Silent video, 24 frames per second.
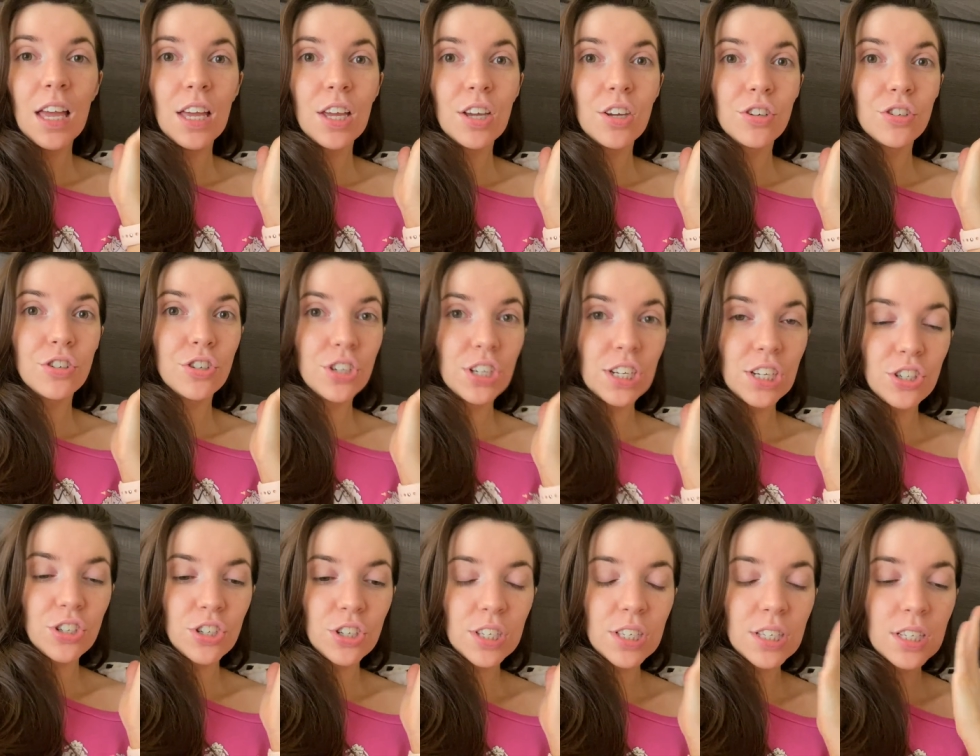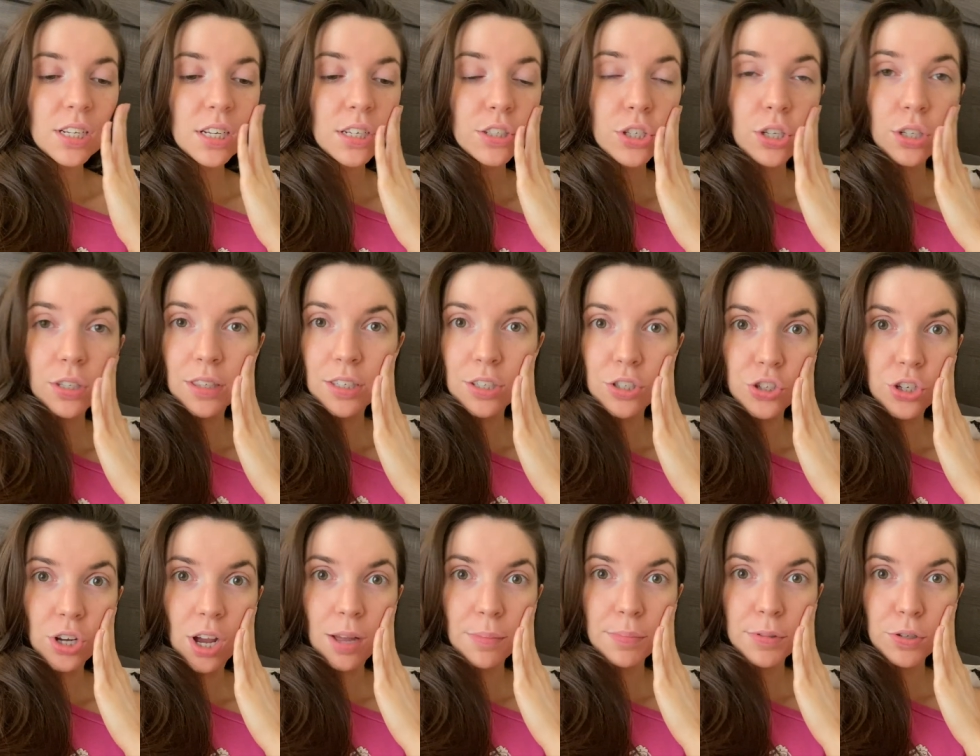she just took this
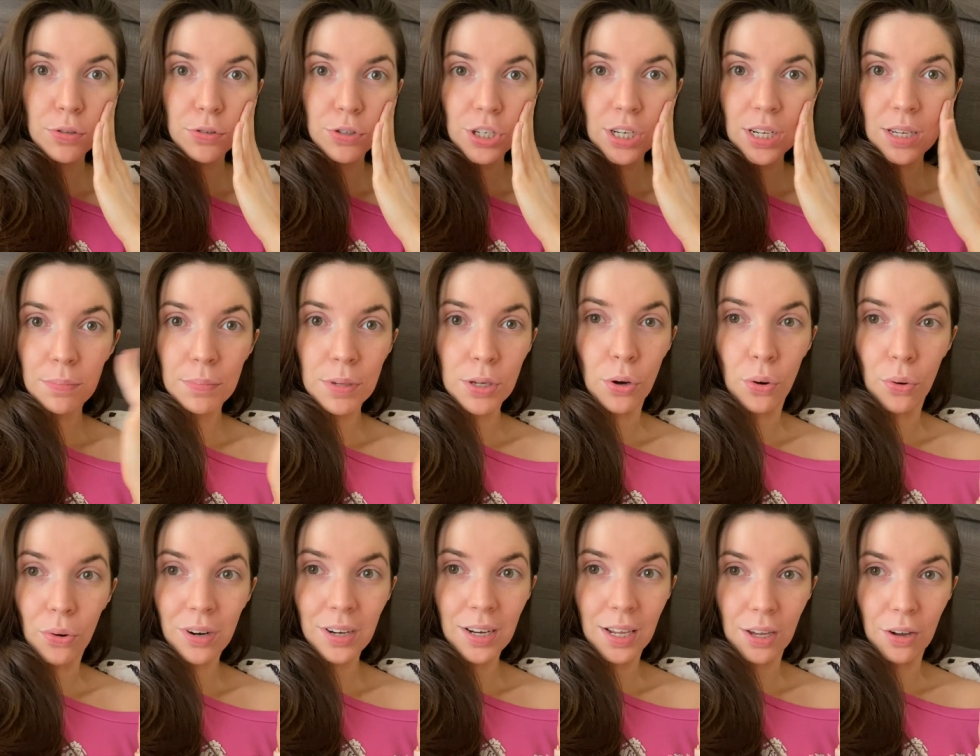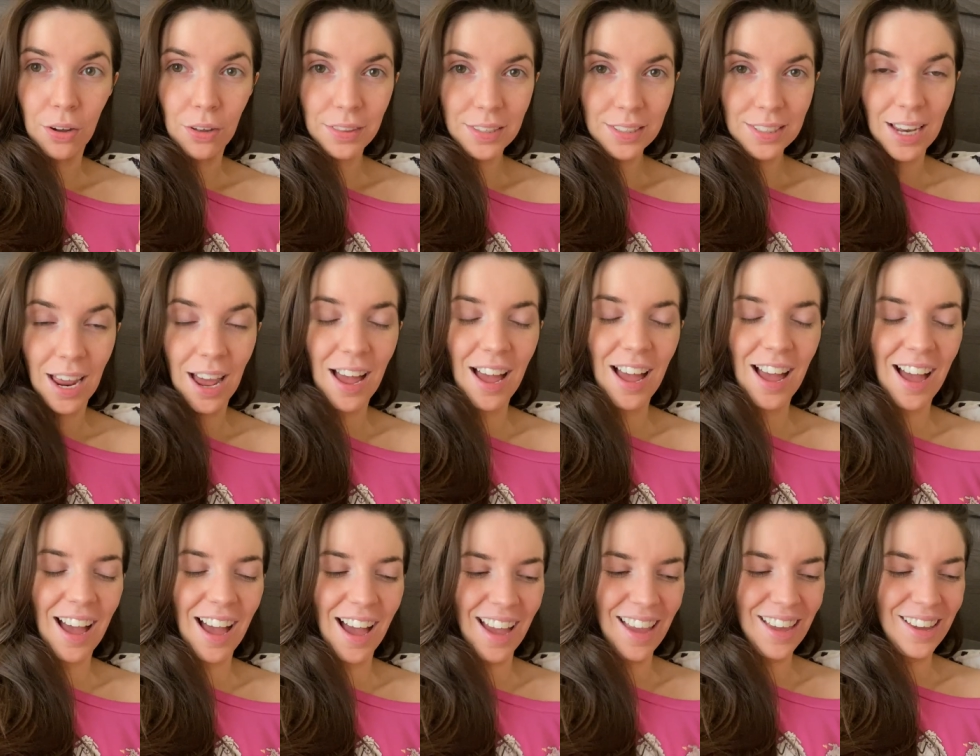job so she can be horny all the
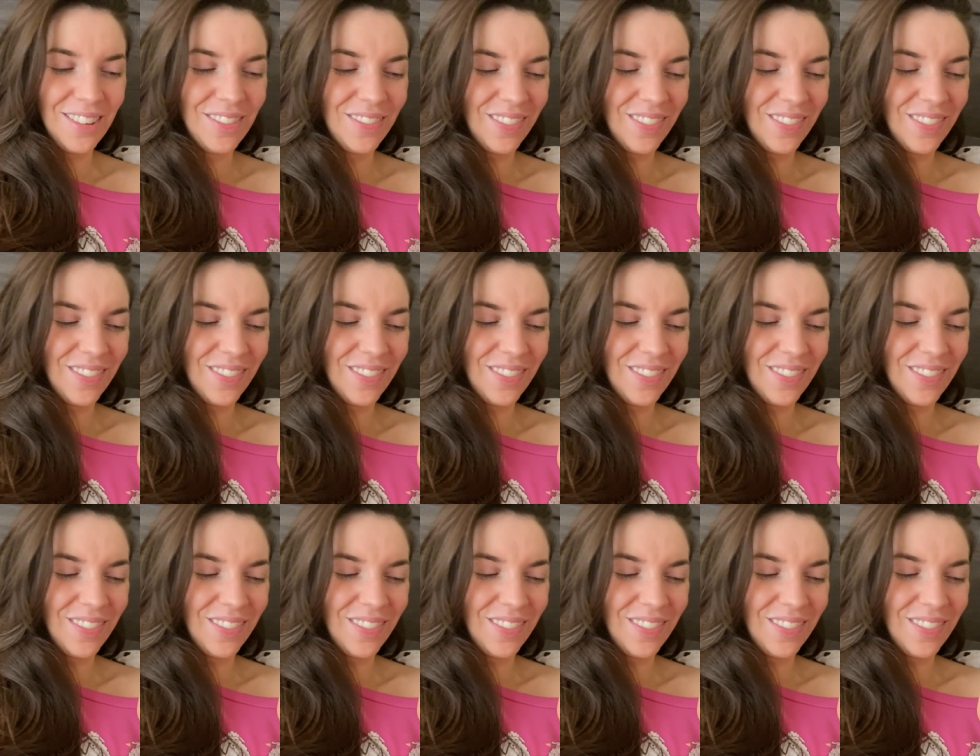time.